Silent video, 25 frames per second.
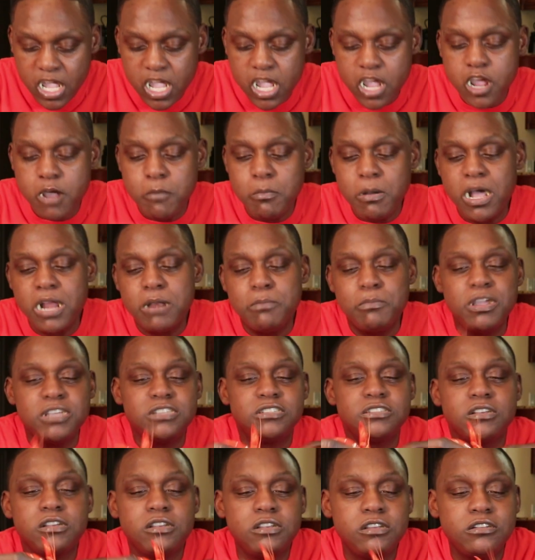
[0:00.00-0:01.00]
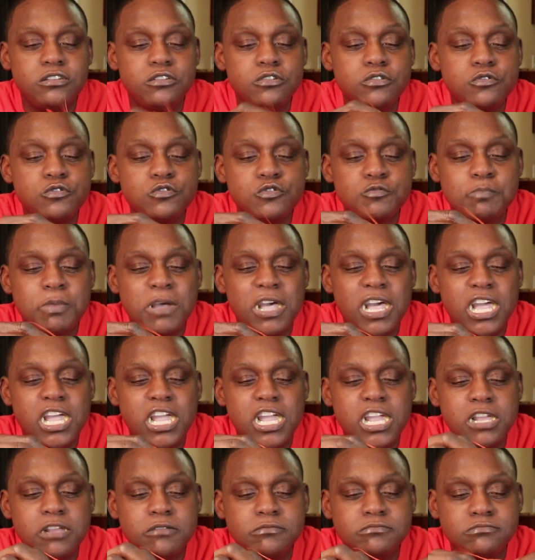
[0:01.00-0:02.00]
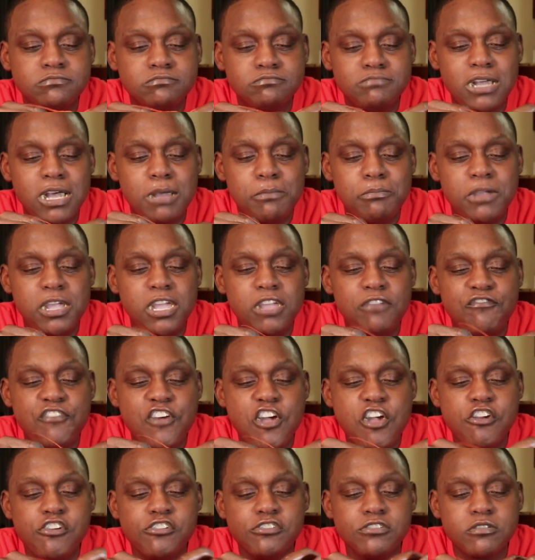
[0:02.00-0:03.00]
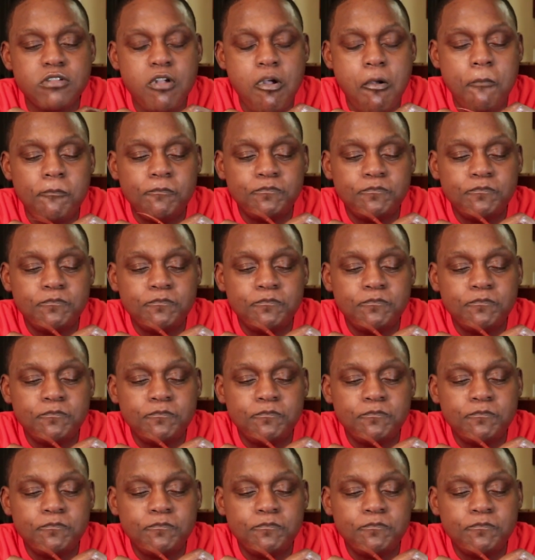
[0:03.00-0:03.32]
Everybody make sure your dues paid by May 1st.